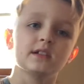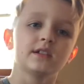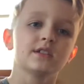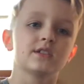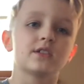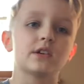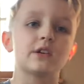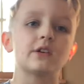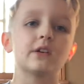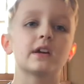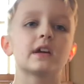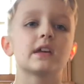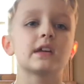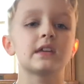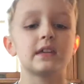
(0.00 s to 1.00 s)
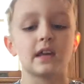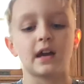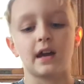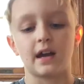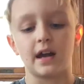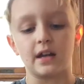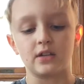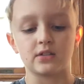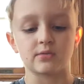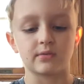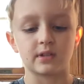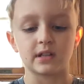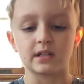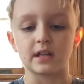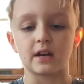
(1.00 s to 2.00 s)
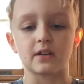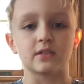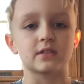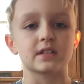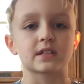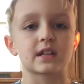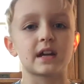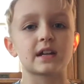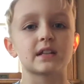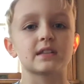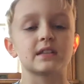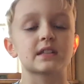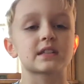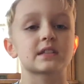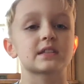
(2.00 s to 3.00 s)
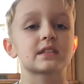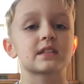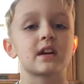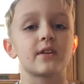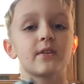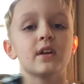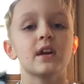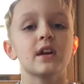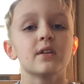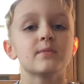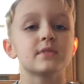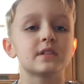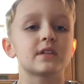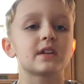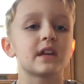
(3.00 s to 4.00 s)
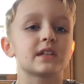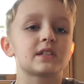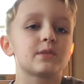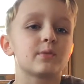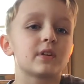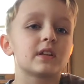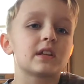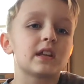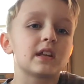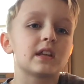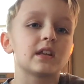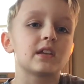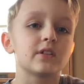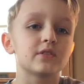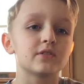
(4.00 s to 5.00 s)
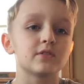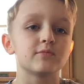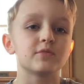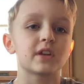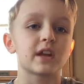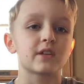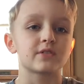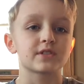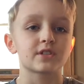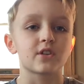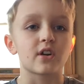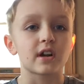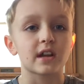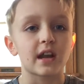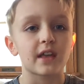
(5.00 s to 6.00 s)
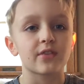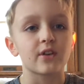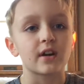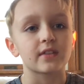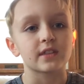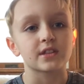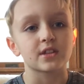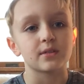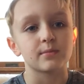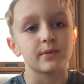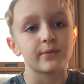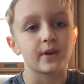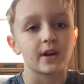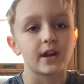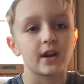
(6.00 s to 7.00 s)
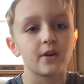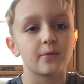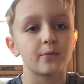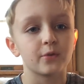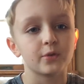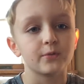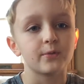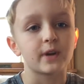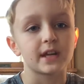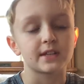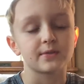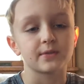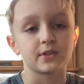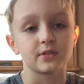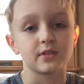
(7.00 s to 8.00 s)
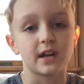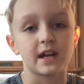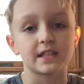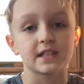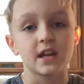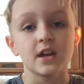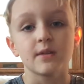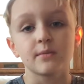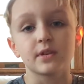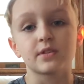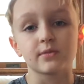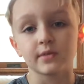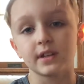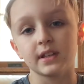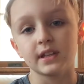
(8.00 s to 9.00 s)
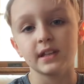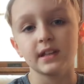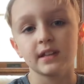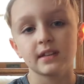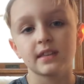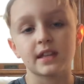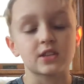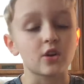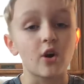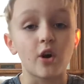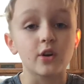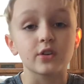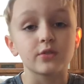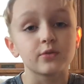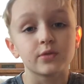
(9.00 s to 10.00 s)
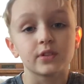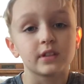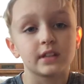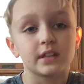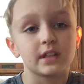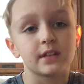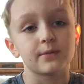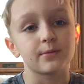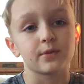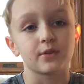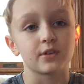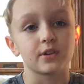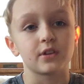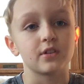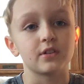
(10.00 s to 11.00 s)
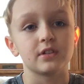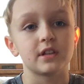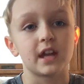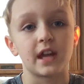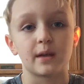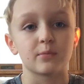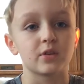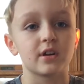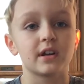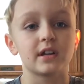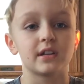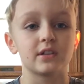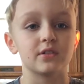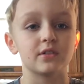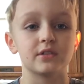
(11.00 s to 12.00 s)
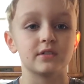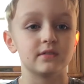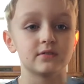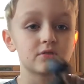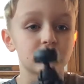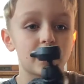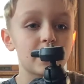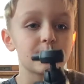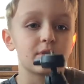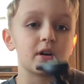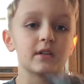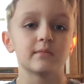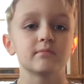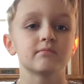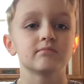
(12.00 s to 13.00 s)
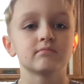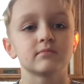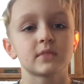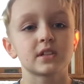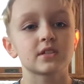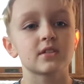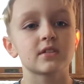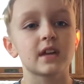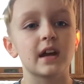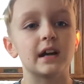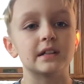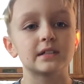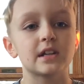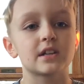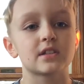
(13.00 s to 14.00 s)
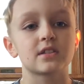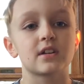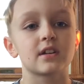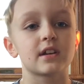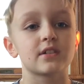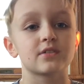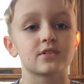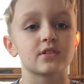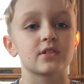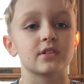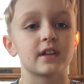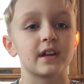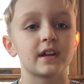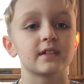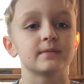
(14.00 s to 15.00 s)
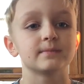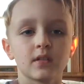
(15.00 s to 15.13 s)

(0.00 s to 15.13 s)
So, yeah, I just wanted to tell you this stuff. Because in case you wanted to get a YouTube channel started, I thought this could be very helpful advice for you guys. Because really, that's all you really need for a good camera and a good tripod. So yeah, I just thought I'd show you that.